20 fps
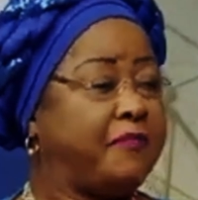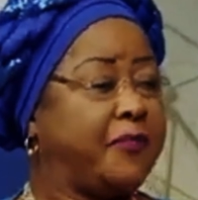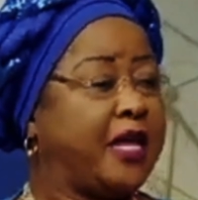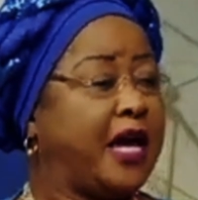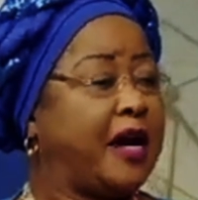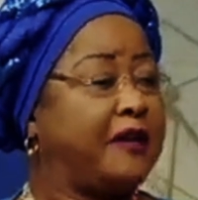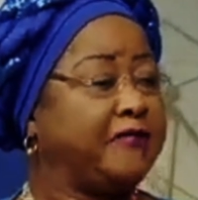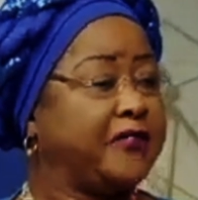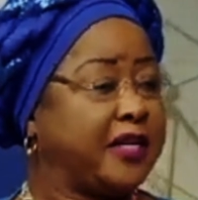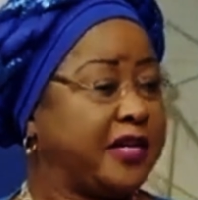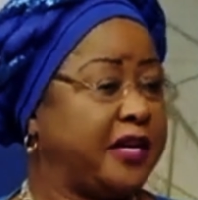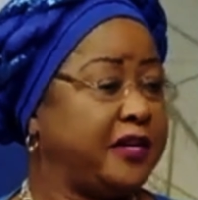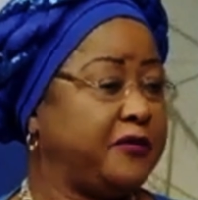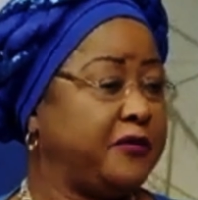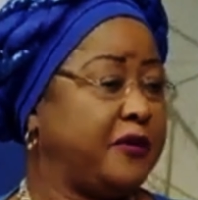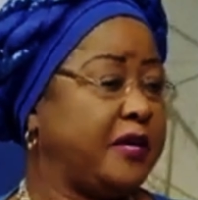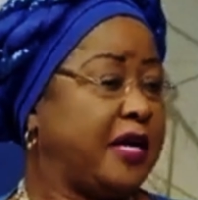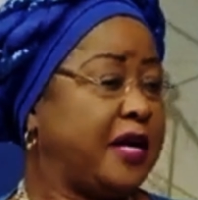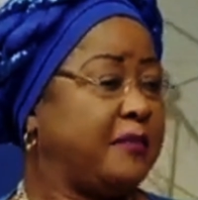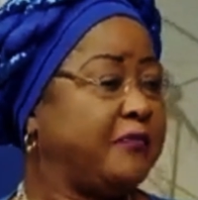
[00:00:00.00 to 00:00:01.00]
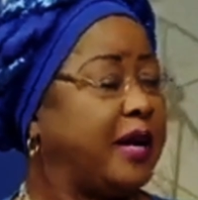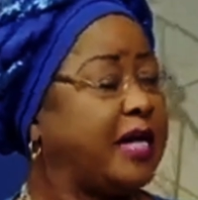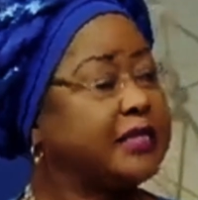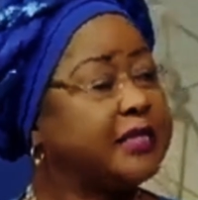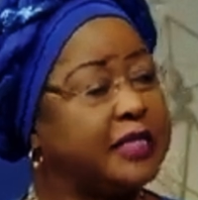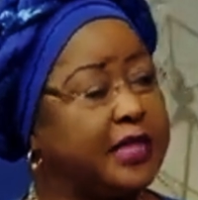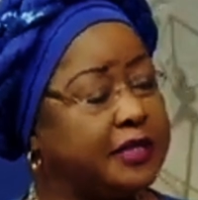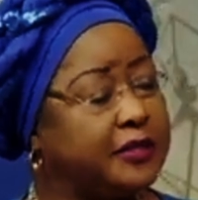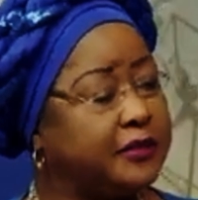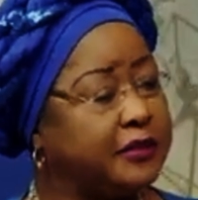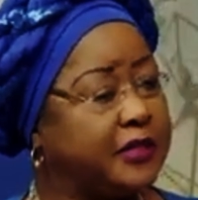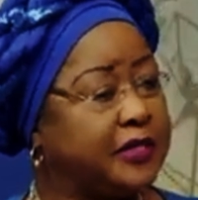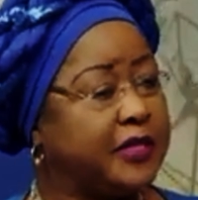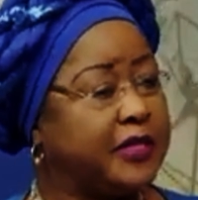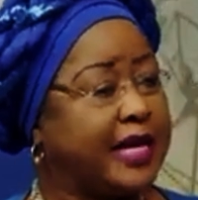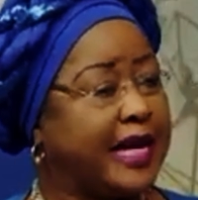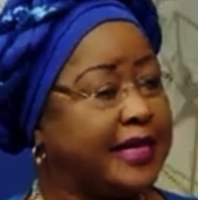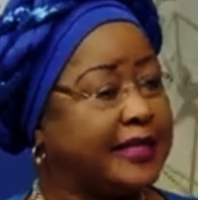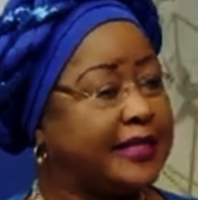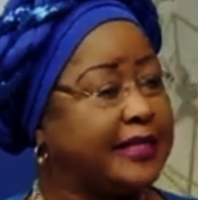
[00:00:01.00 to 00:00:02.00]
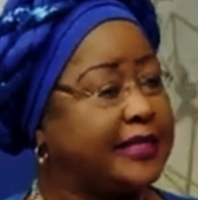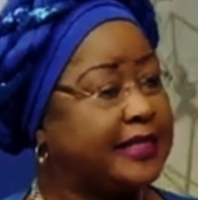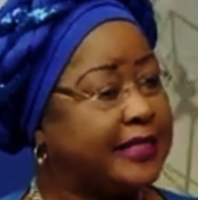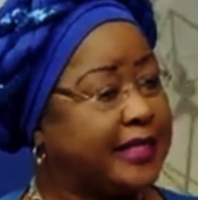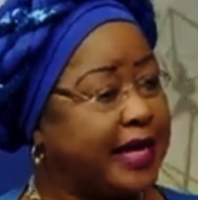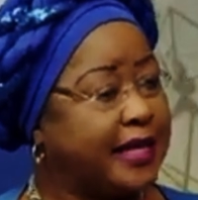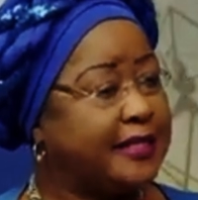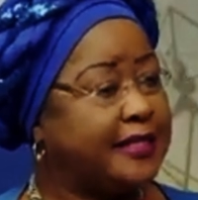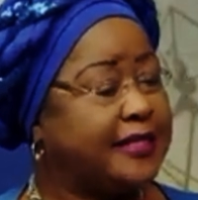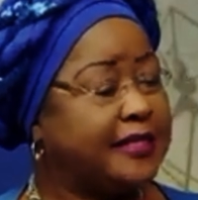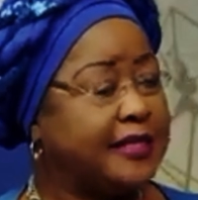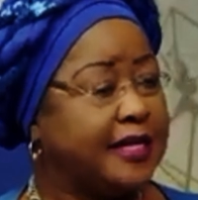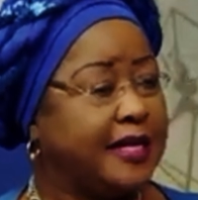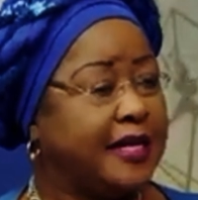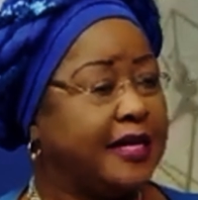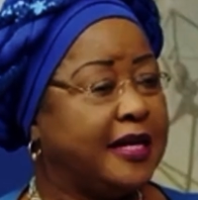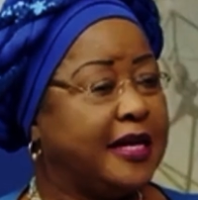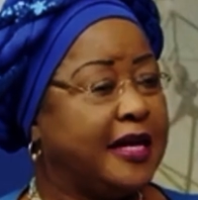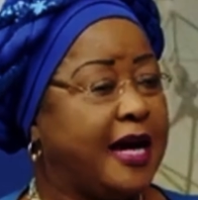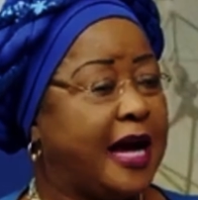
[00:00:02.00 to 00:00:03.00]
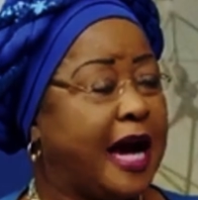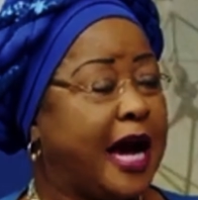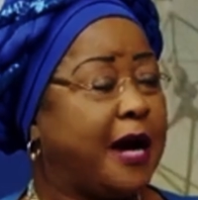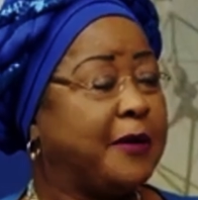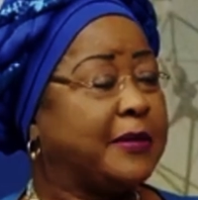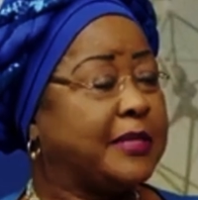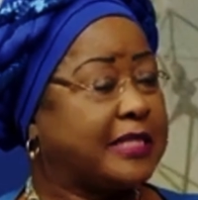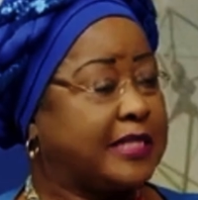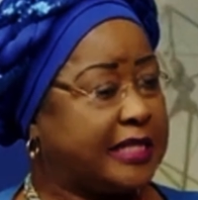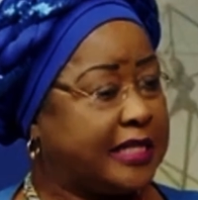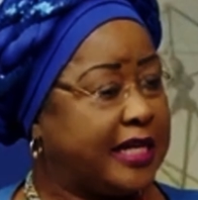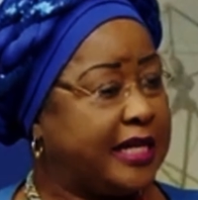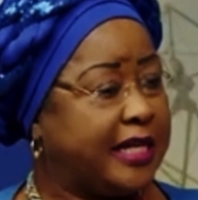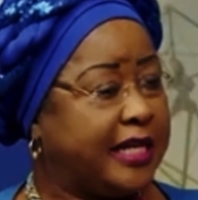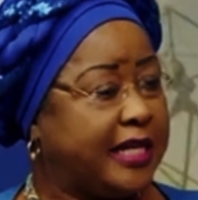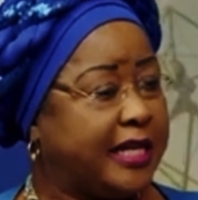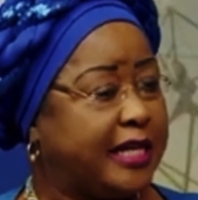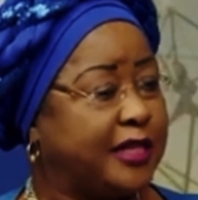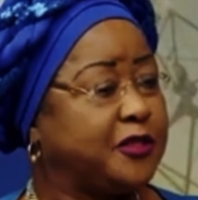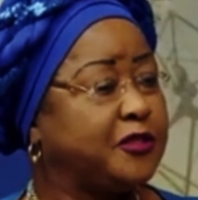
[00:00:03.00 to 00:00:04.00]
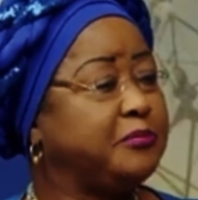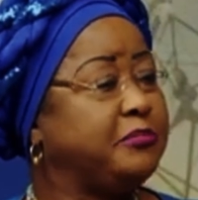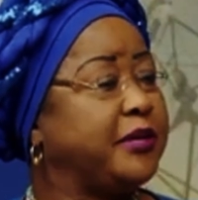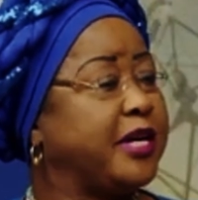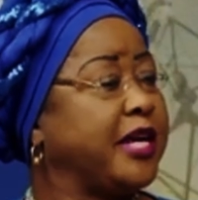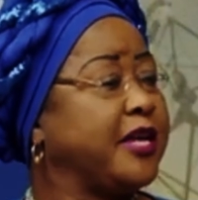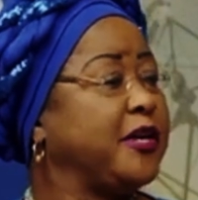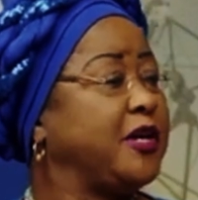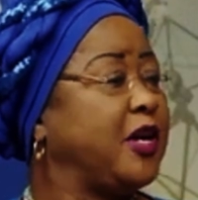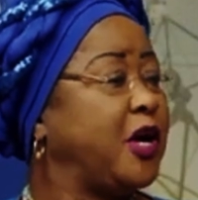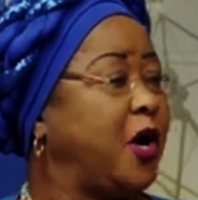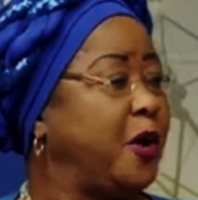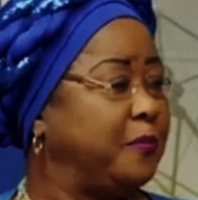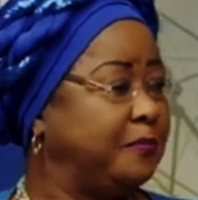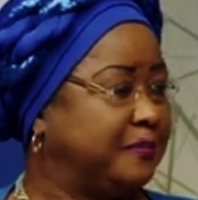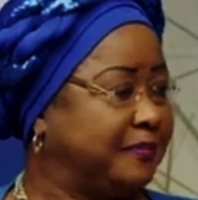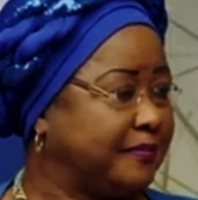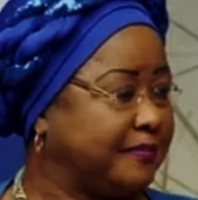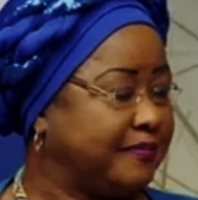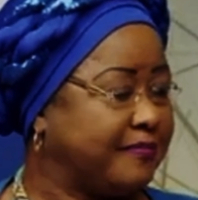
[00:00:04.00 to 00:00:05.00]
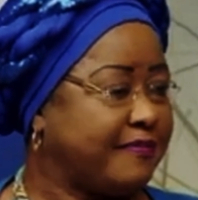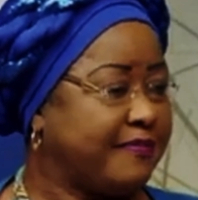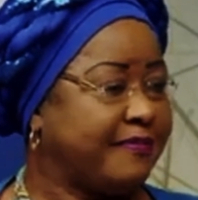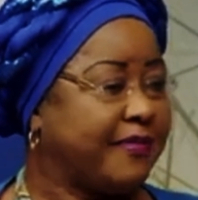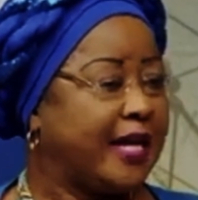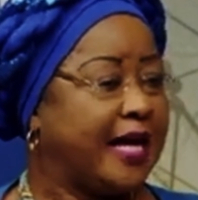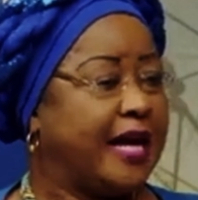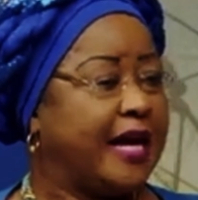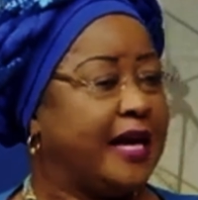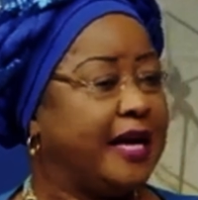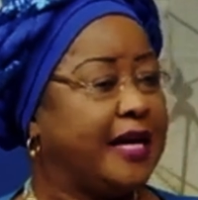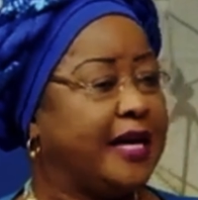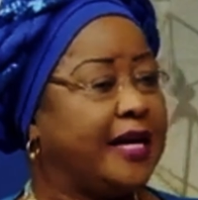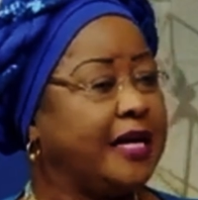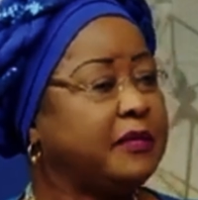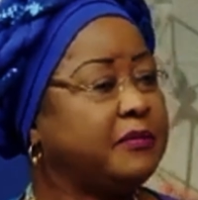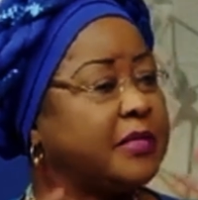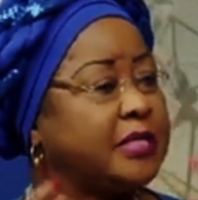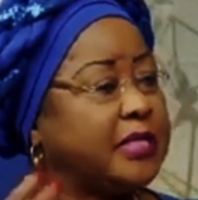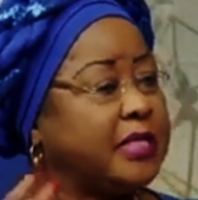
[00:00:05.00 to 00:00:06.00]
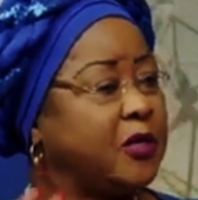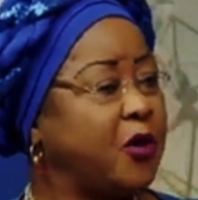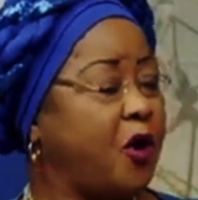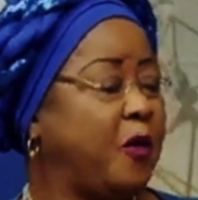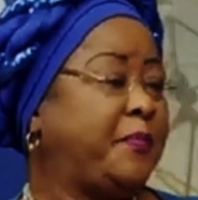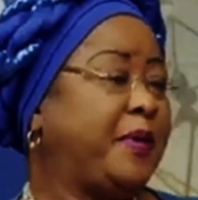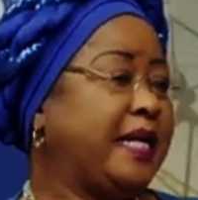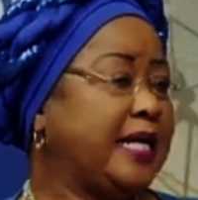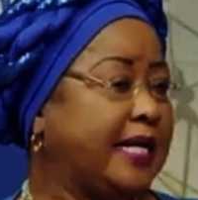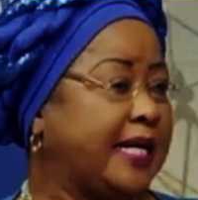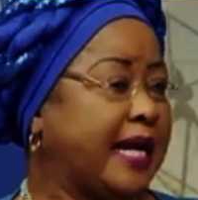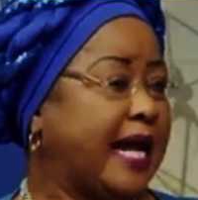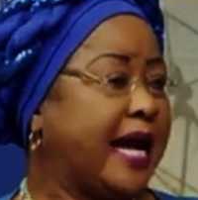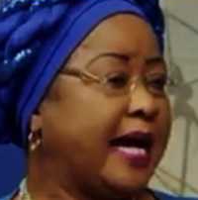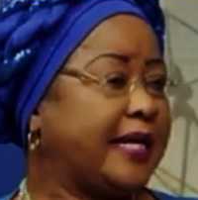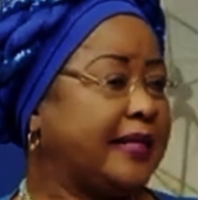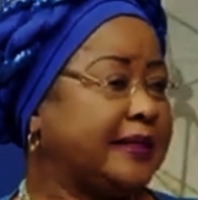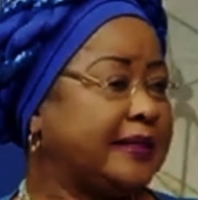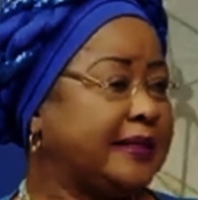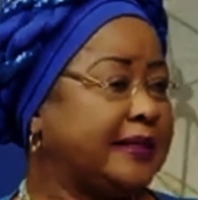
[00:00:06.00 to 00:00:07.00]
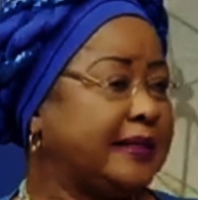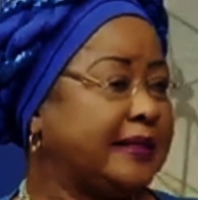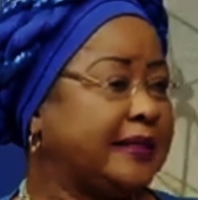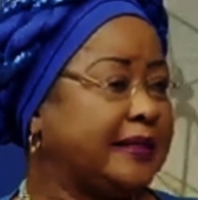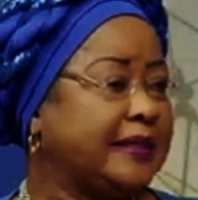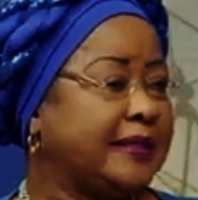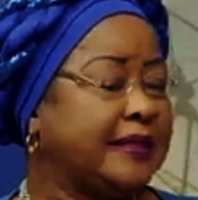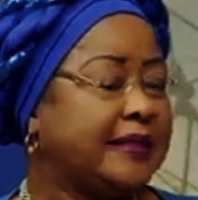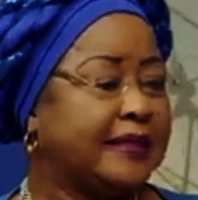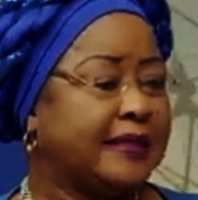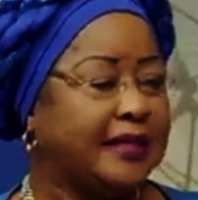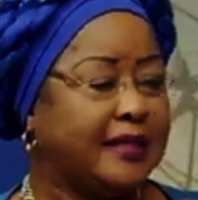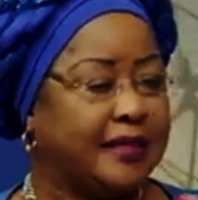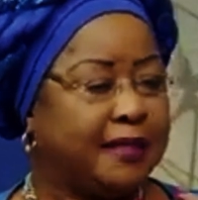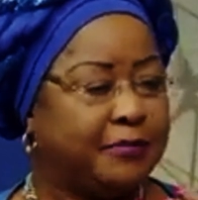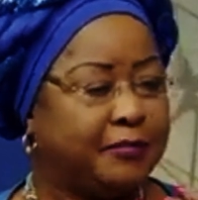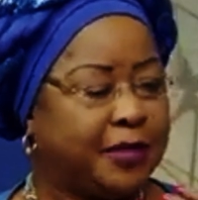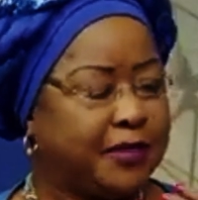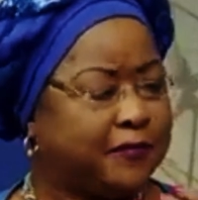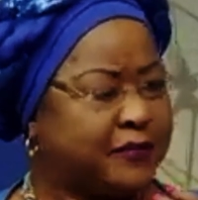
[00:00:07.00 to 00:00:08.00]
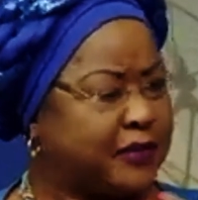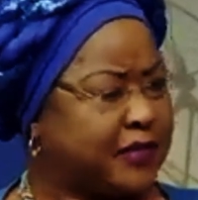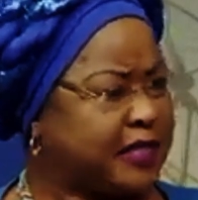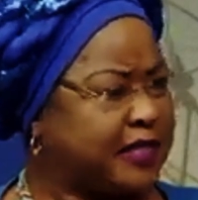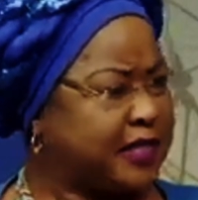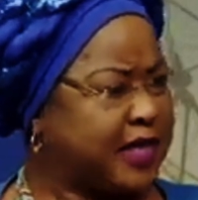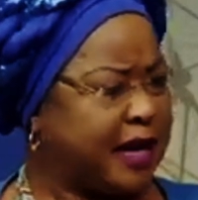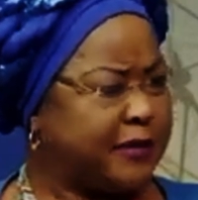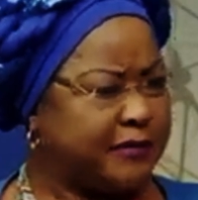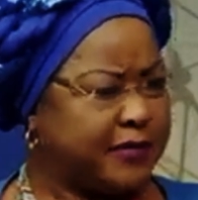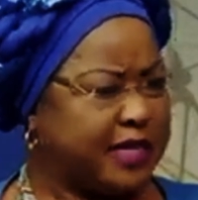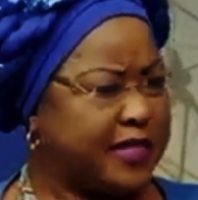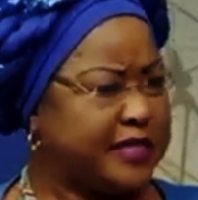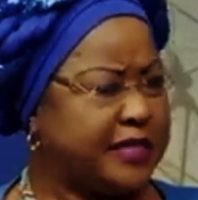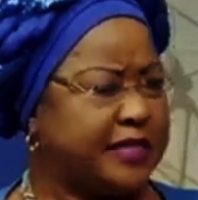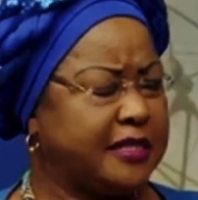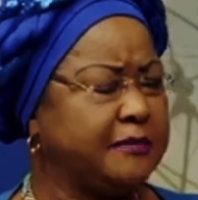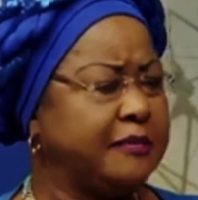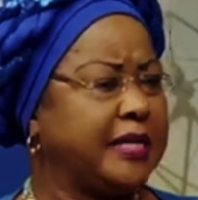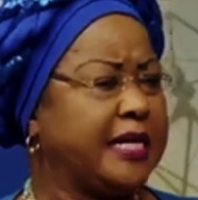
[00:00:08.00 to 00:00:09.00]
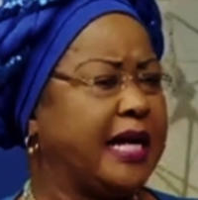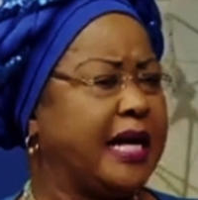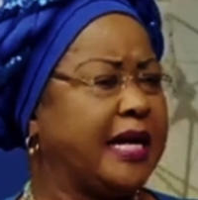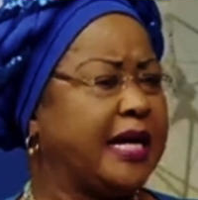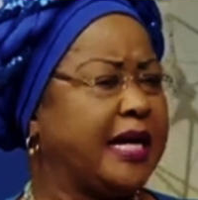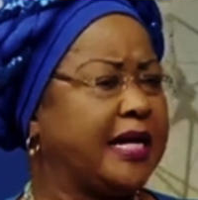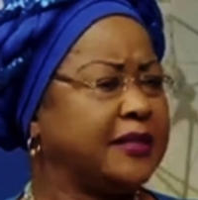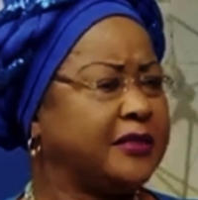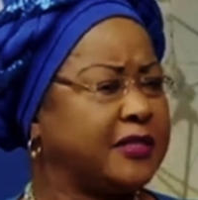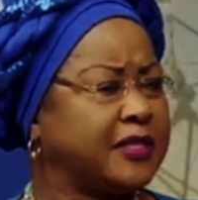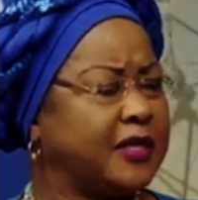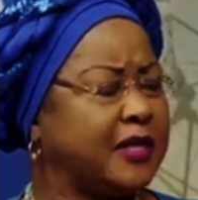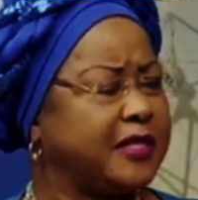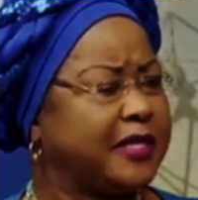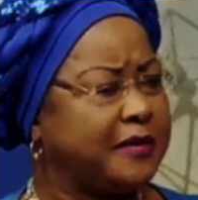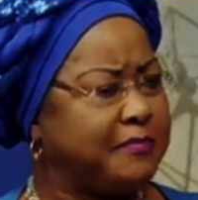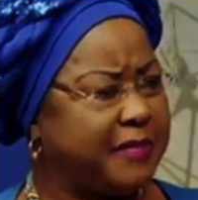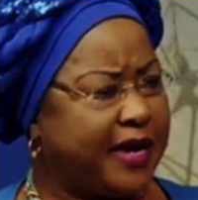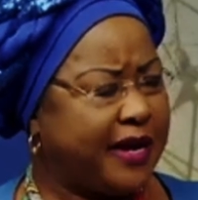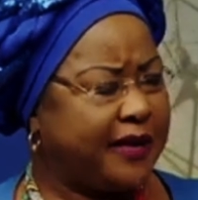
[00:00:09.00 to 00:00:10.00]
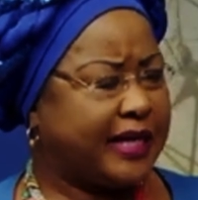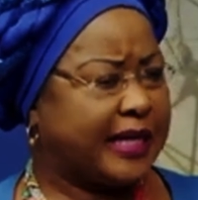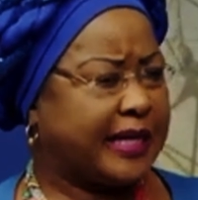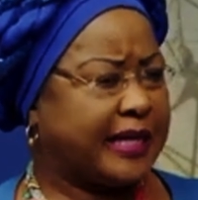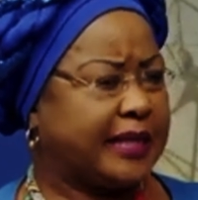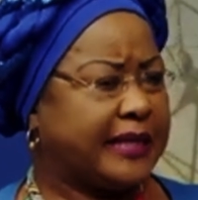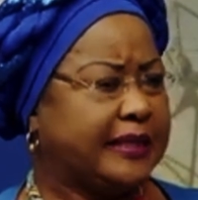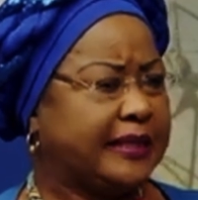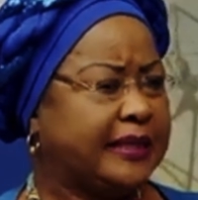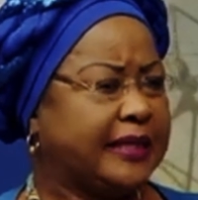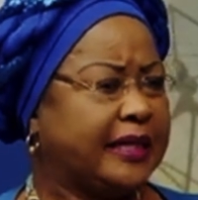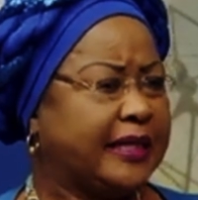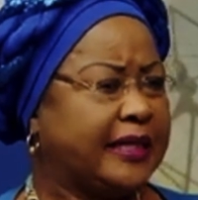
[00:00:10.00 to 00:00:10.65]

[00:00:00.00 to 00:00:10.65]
the African Union ambassador to the United States. I was sent here to bring you home. It was an opening line. But for some reason, when I got to South America,